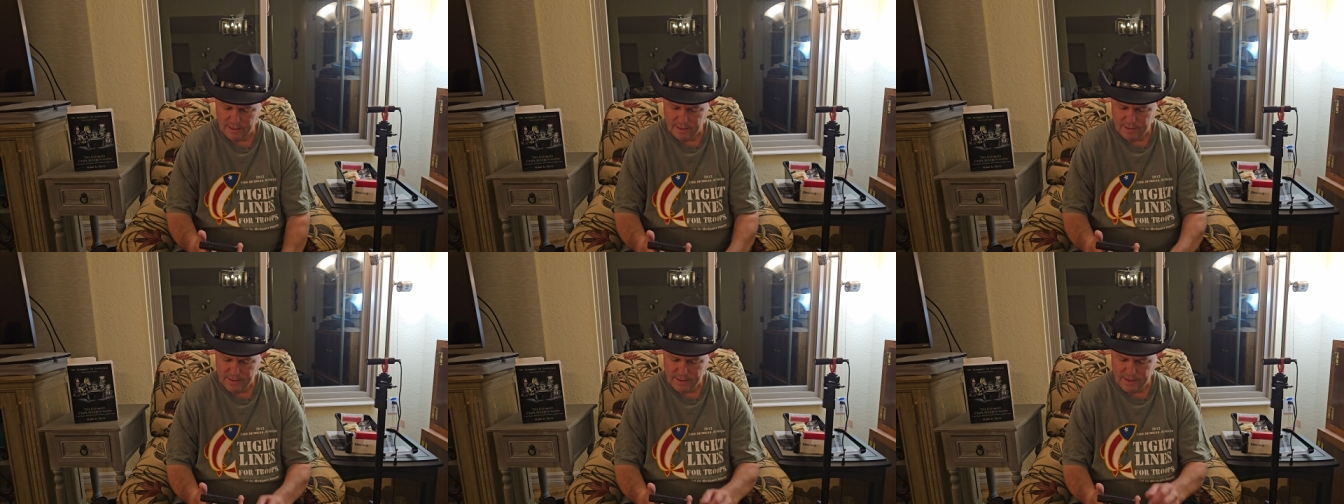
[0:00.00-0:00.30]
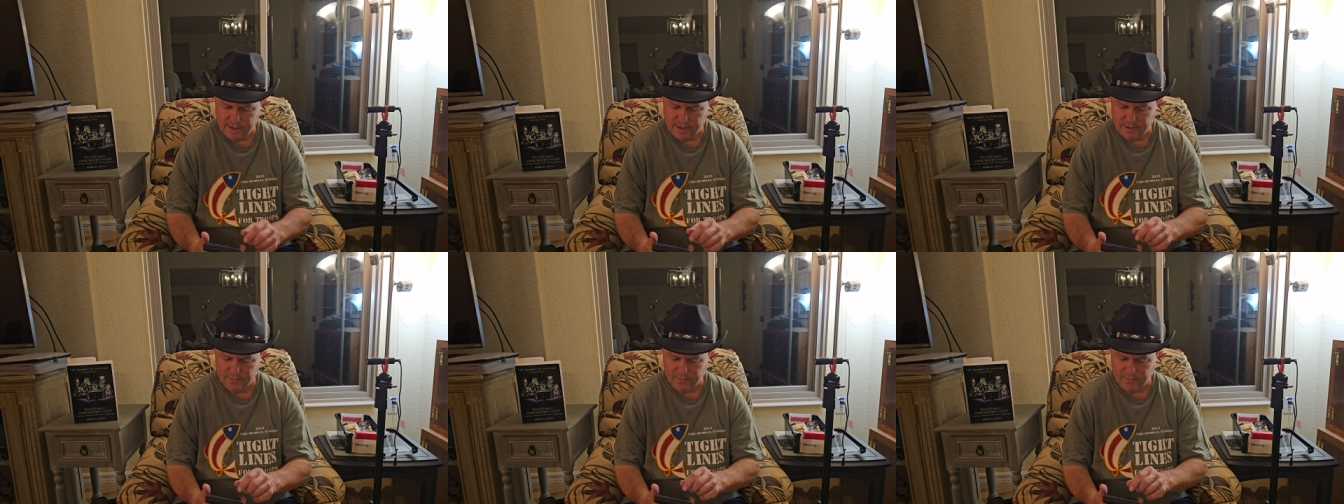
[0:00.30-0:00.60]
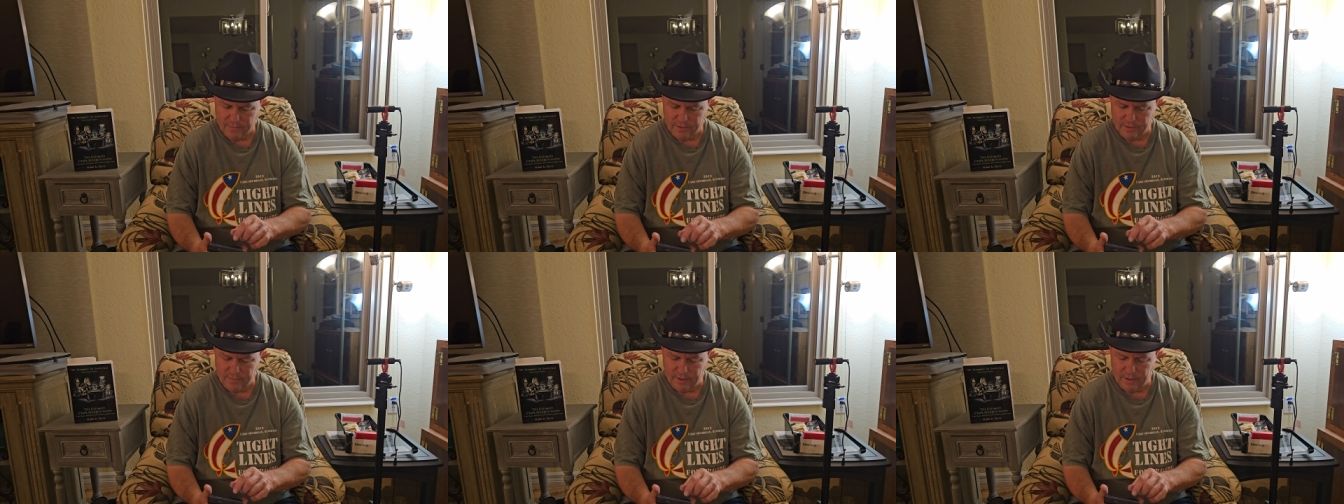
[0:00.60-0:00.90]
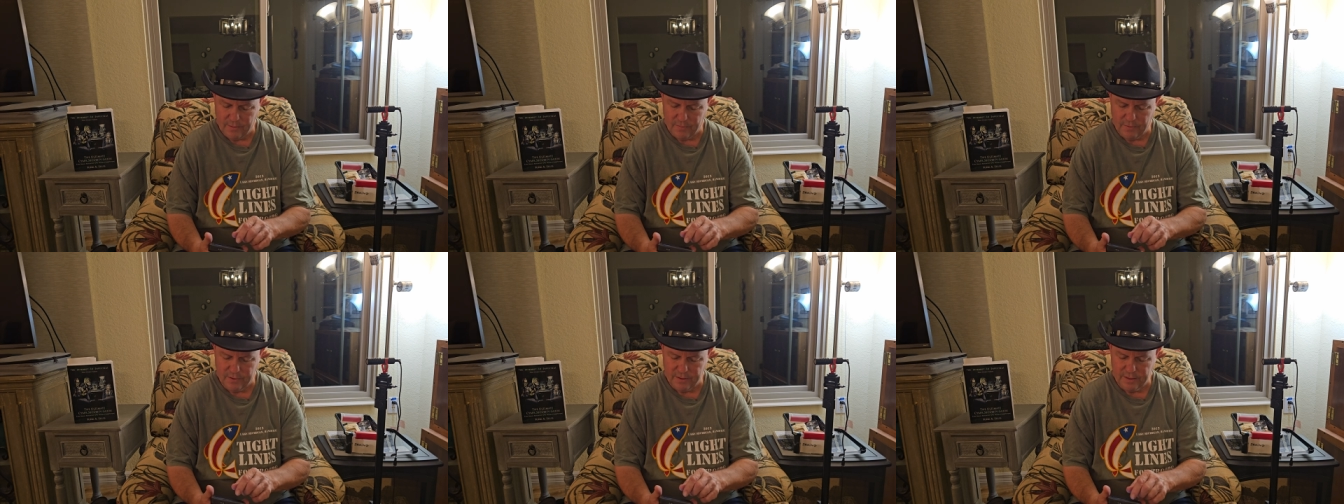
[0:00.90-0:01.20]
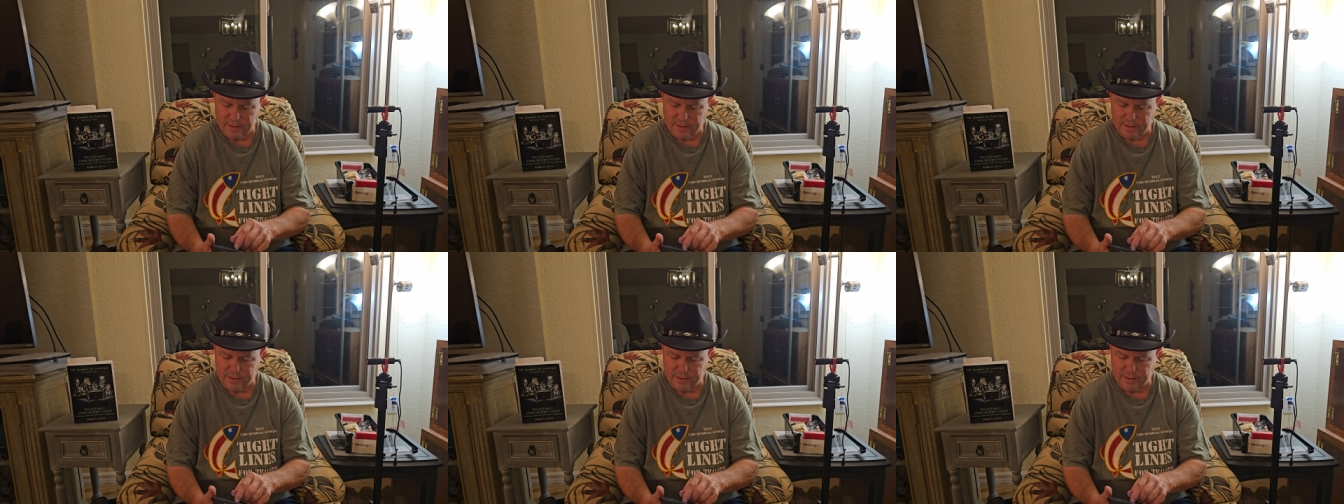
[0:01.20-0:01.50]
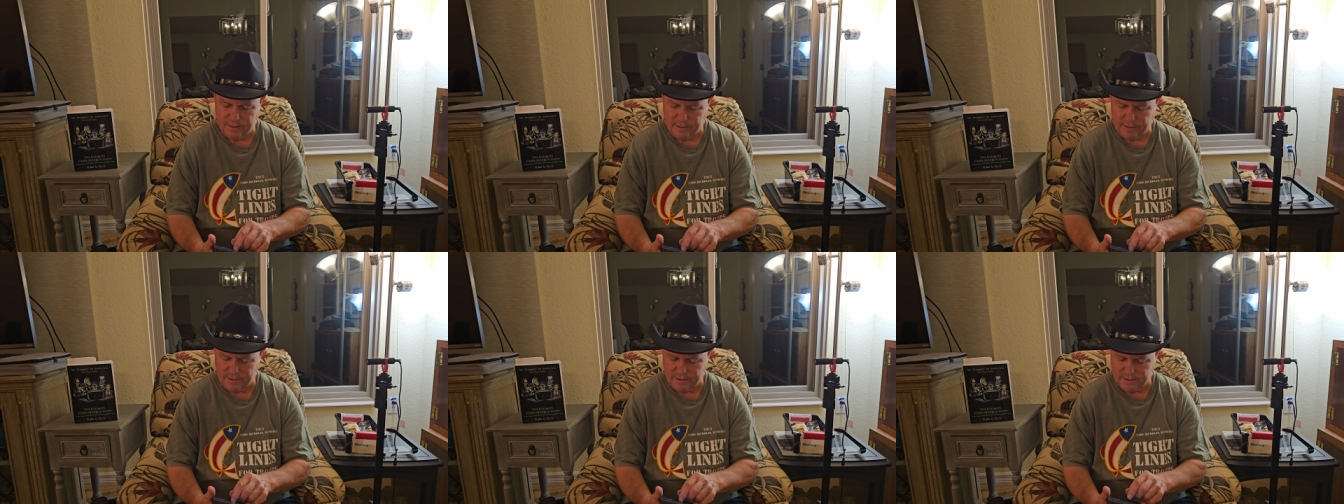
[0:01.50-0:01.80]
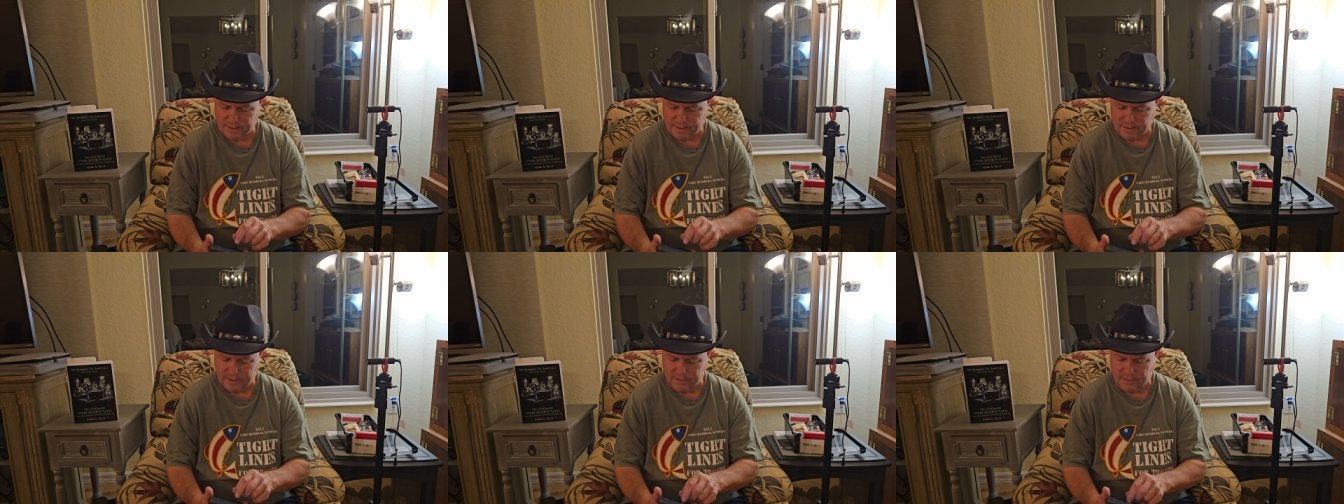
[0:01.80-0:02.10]
Yeah, we did the
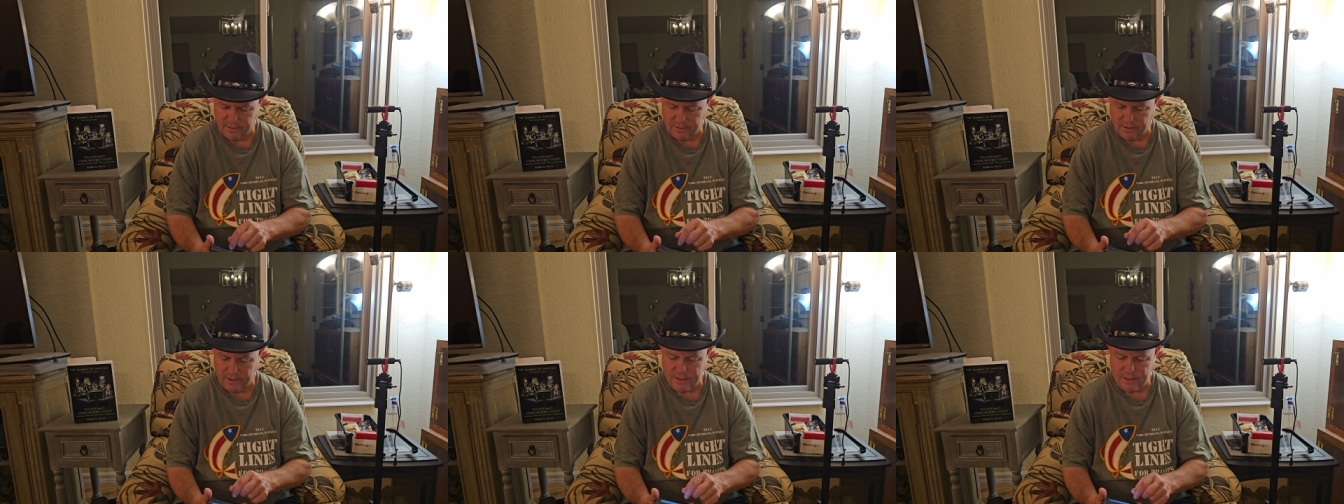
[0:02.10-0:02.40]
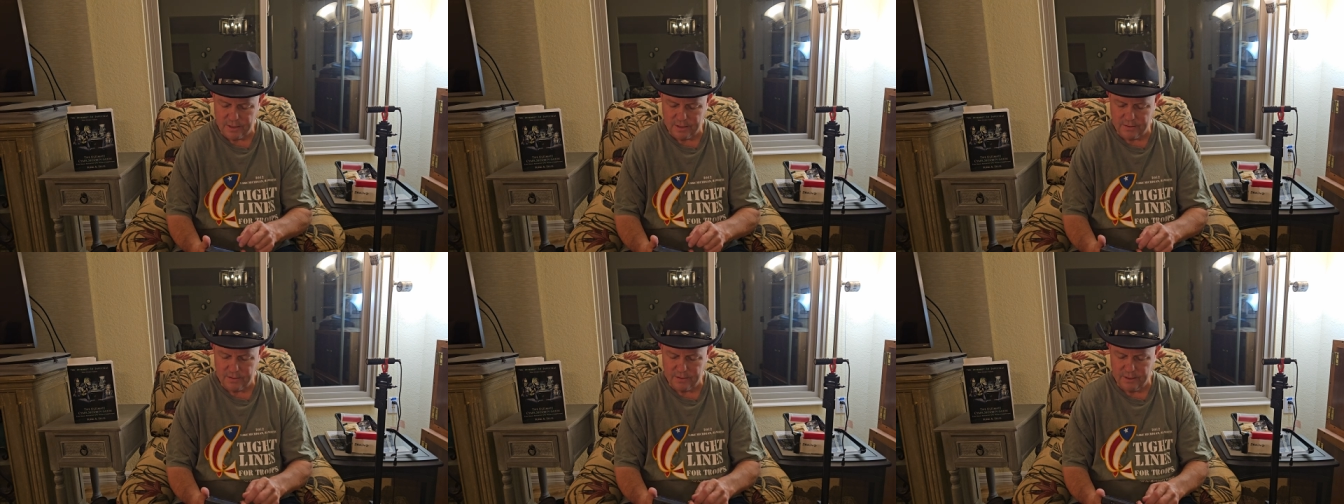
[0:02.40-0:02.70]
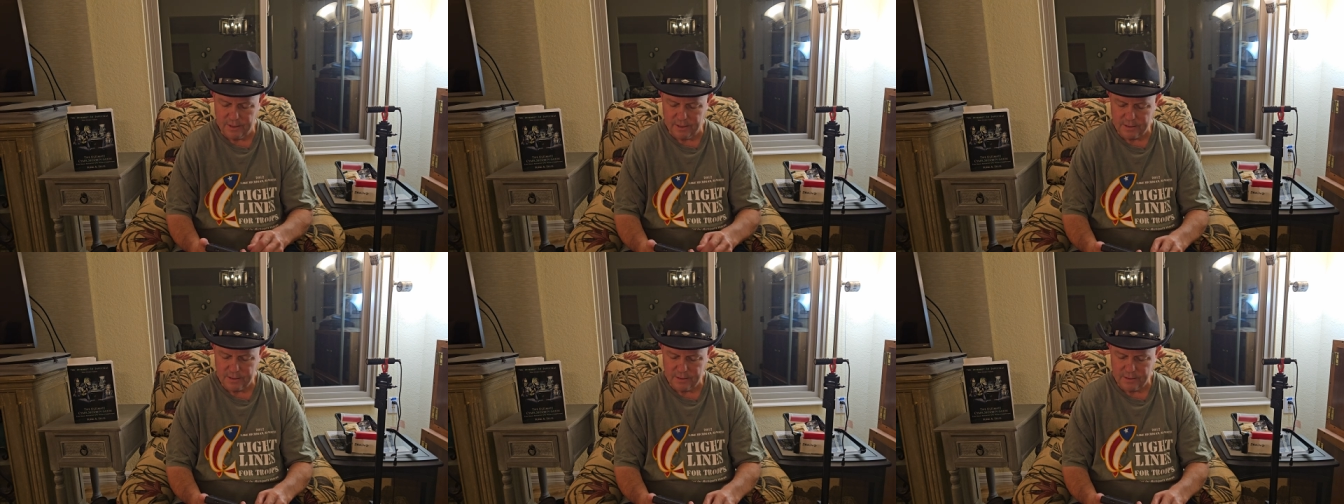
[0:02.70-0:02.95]
Tucker Carlson thing.